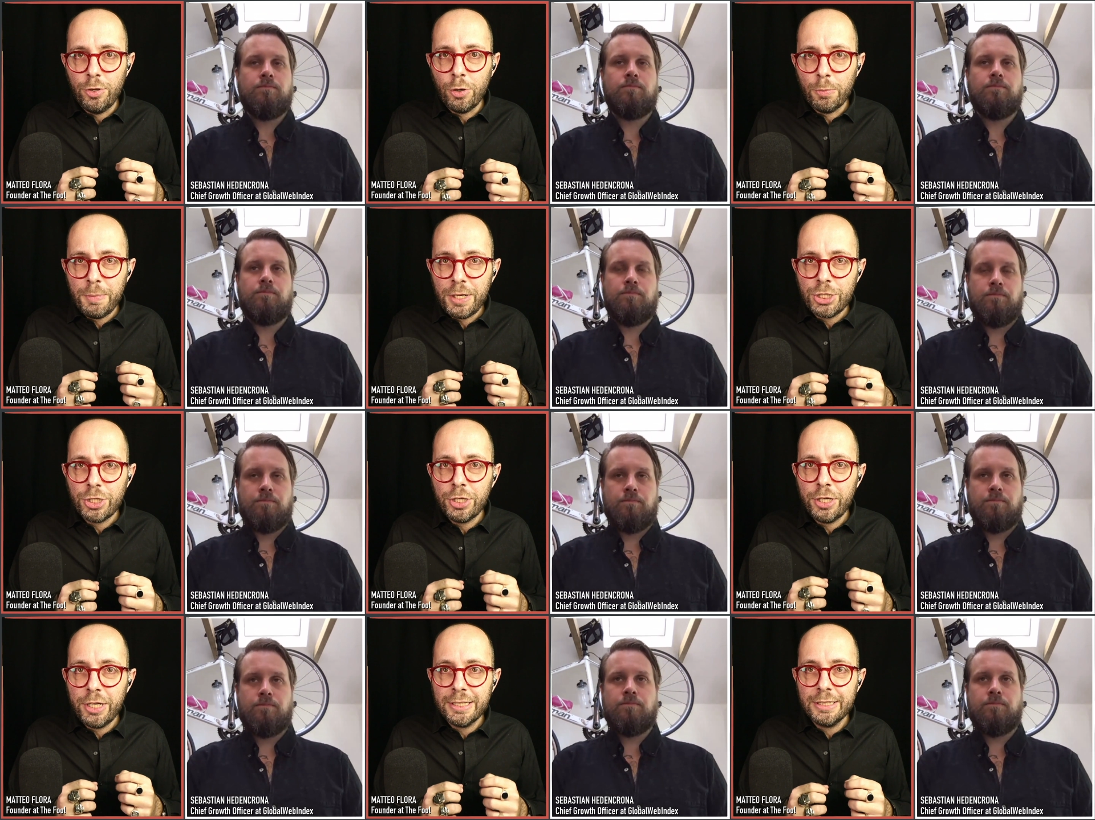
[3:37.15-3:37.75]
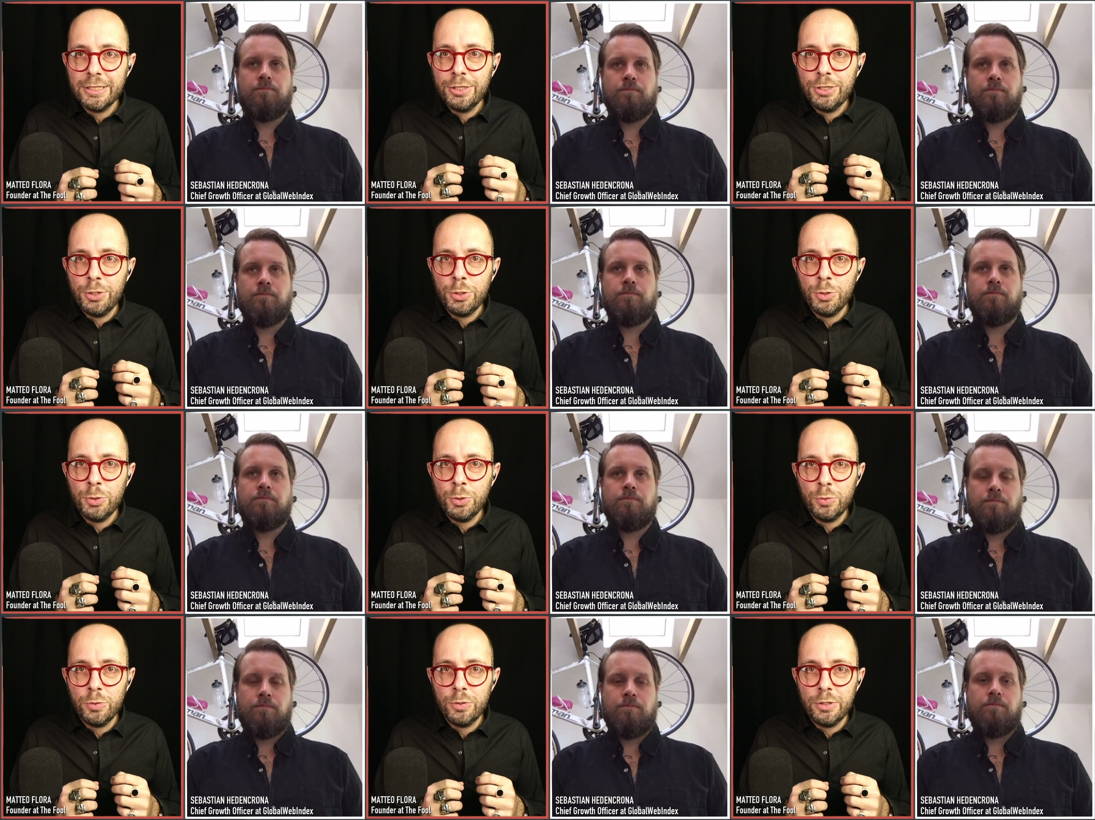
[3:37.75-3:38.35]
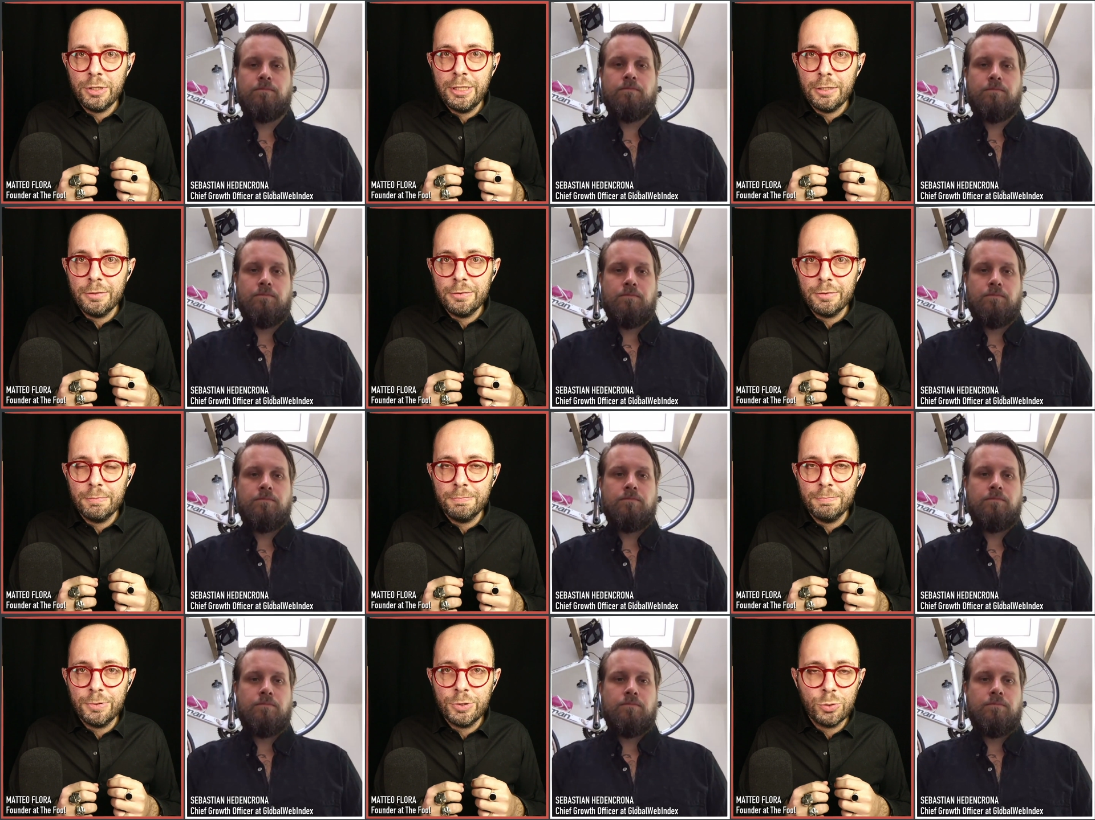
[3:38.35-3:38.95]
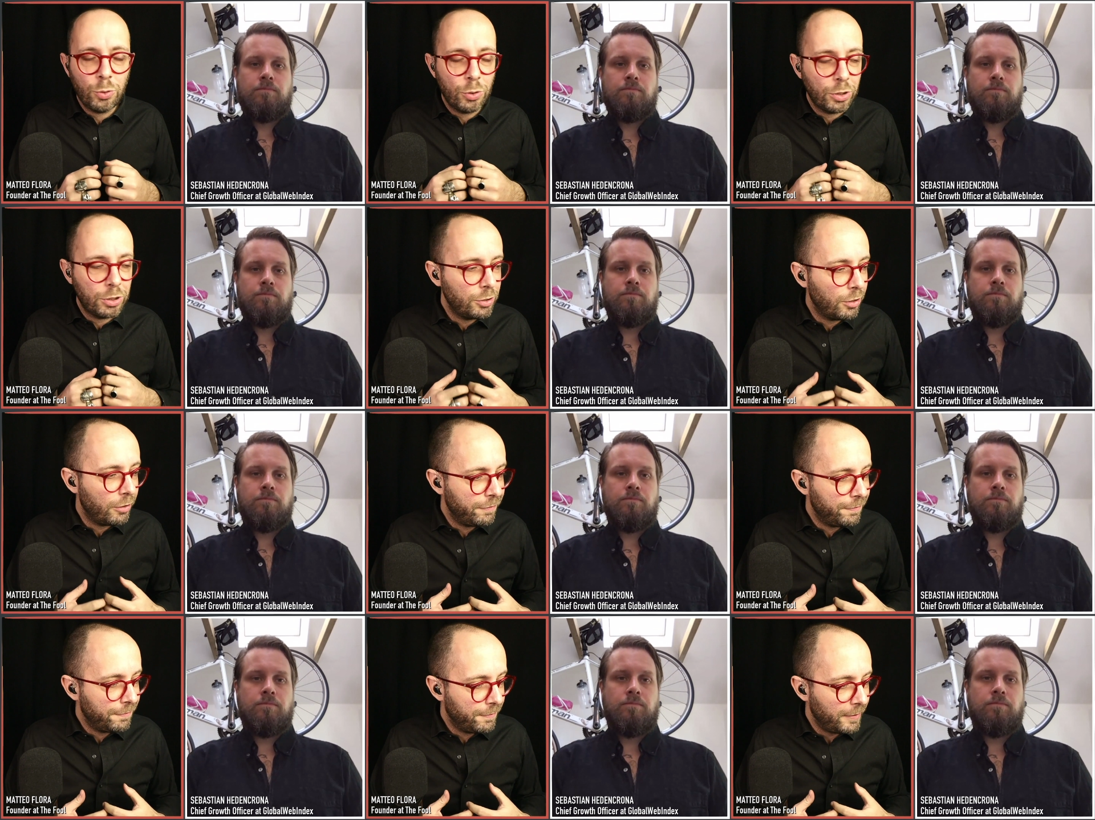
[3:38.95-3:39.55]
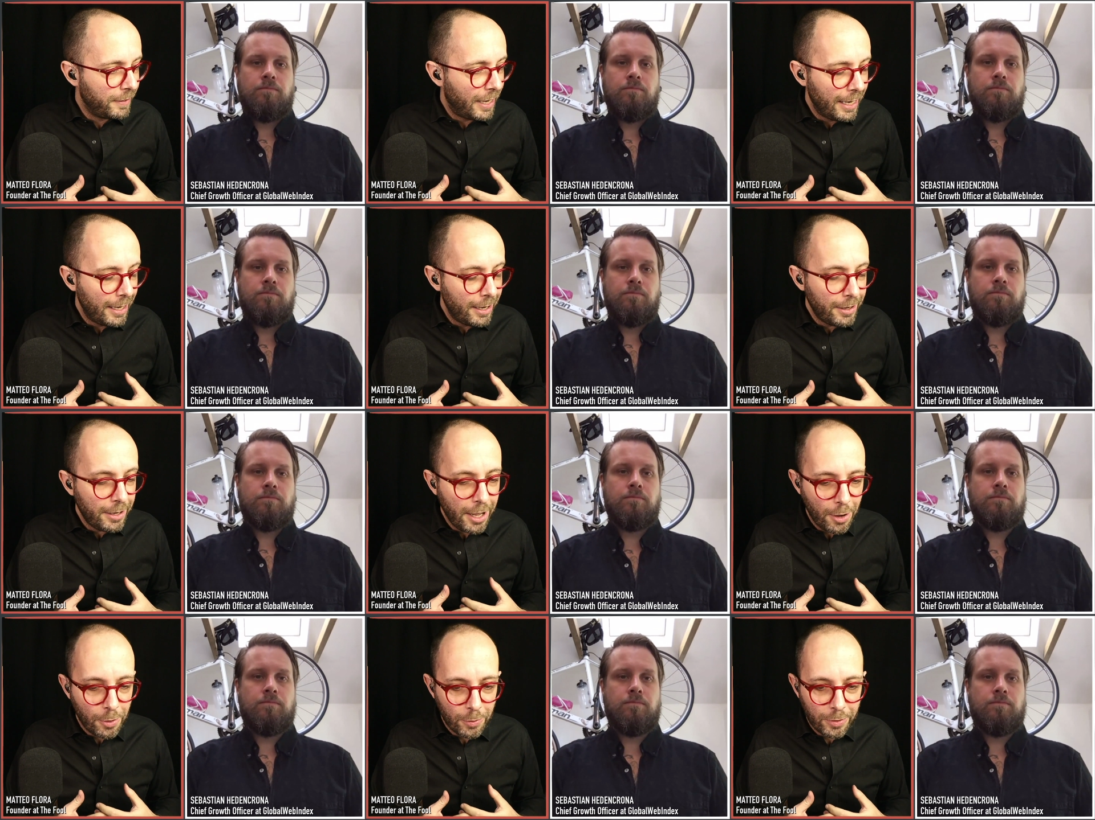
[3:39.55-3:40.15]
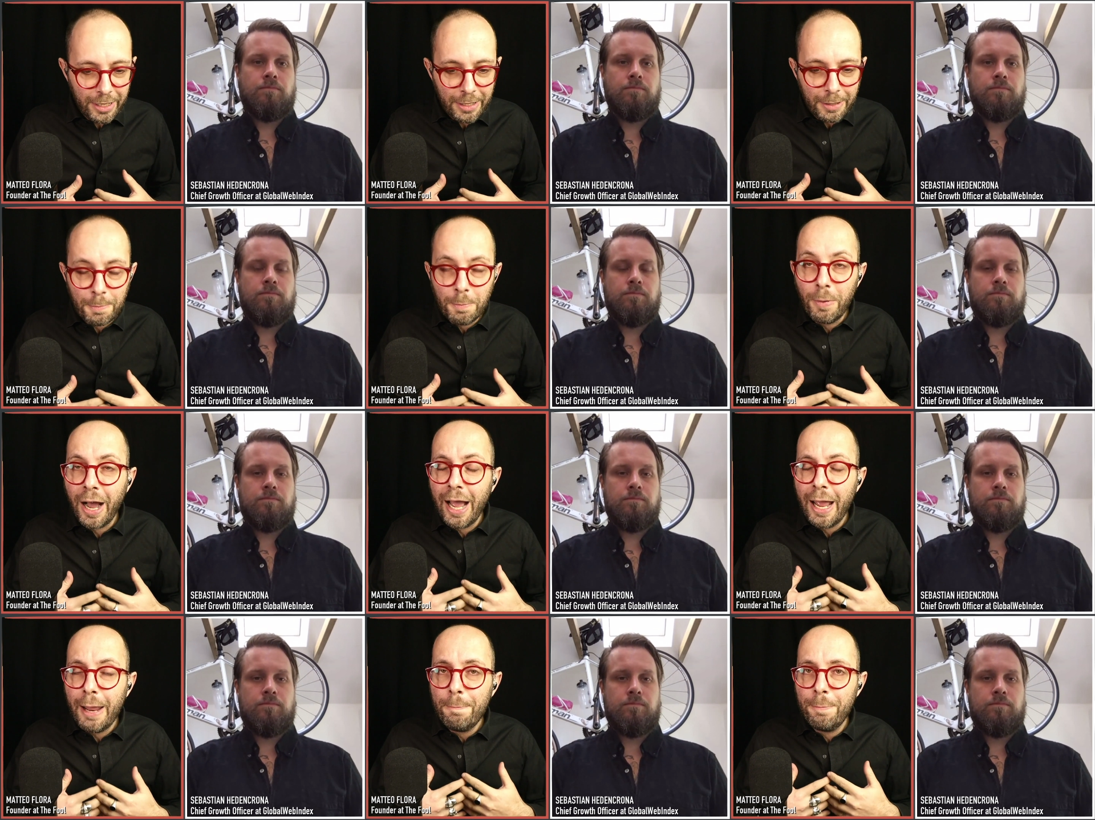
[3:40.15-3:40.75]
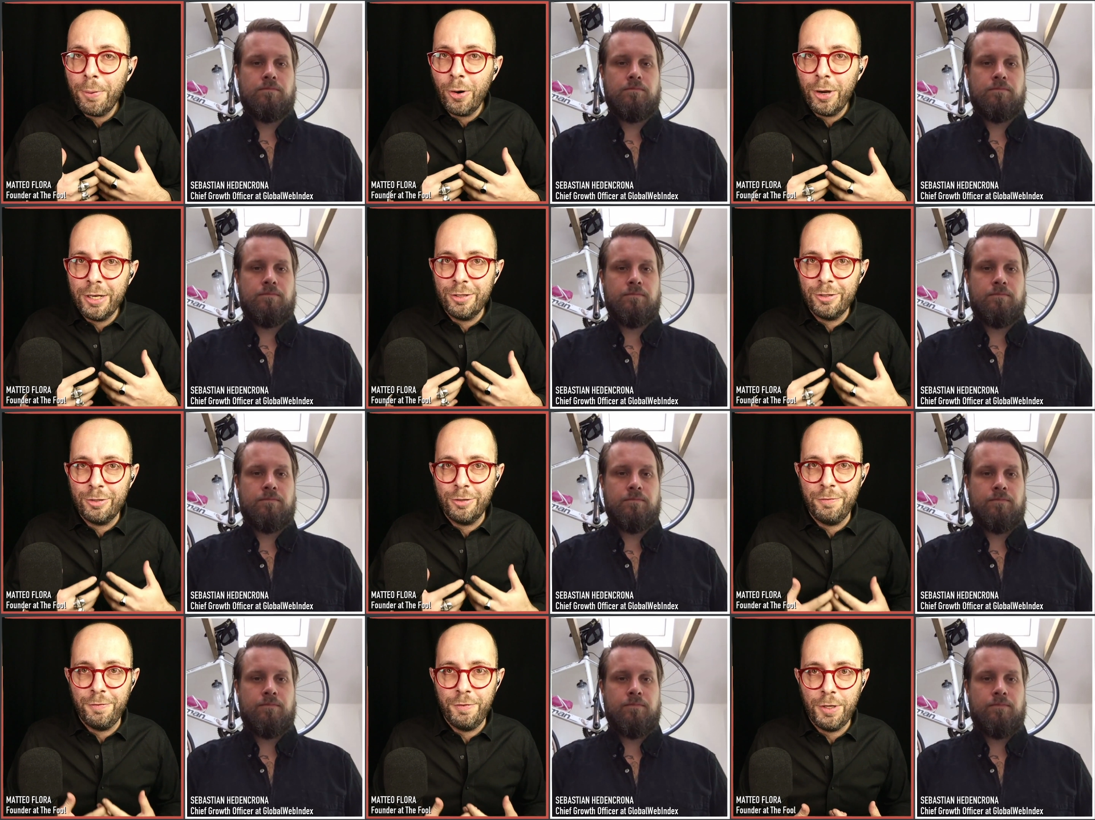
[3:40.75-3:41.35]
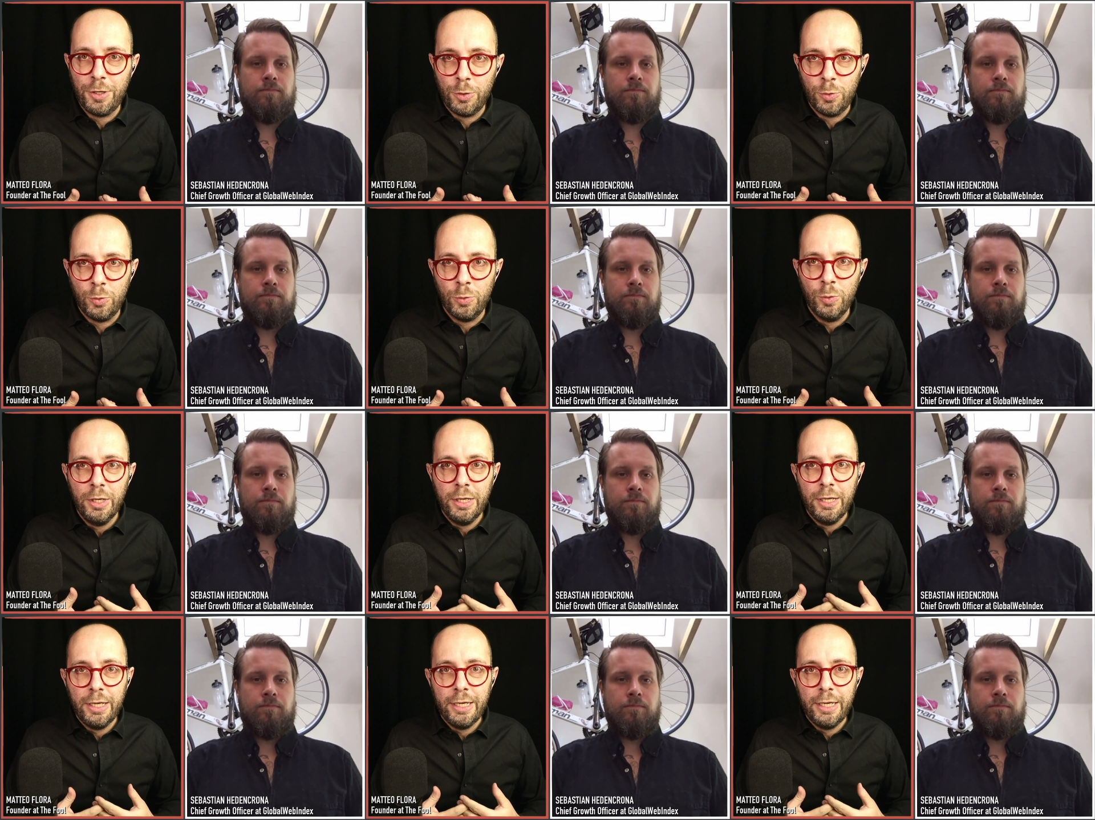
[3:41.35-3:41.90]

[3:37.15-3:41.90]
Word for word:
Speaker 1: Your mission is to sort of, I don't know, in my point of view,